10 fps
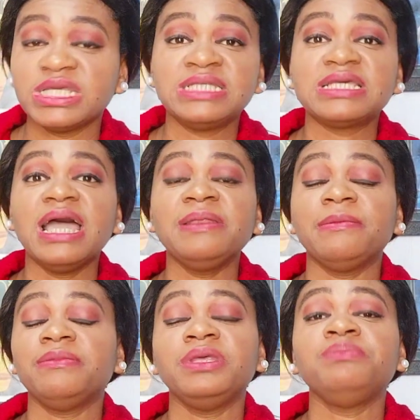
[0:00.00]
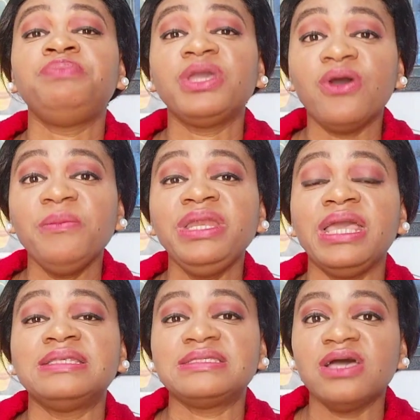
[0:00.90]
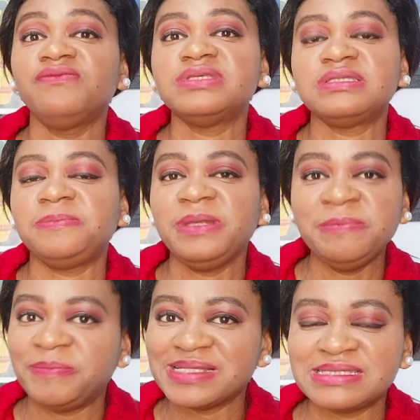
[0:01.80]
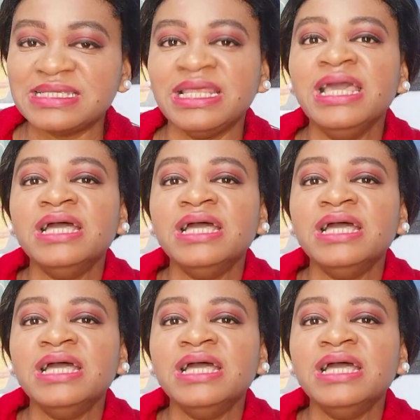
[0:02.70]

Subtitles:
It can Becoming a self-disciplined person